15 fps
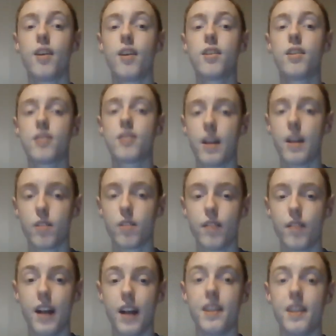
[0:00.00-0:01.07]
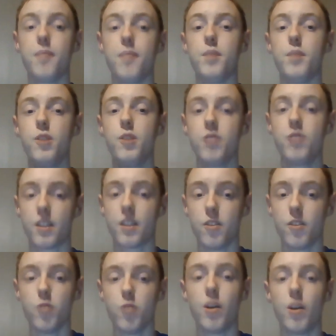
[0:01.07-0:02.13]
sound effect, and music
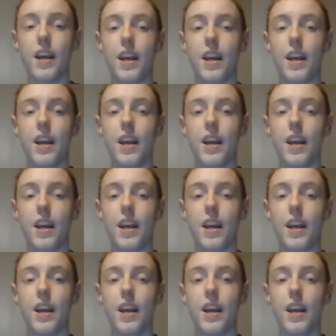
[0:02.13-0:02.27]
cue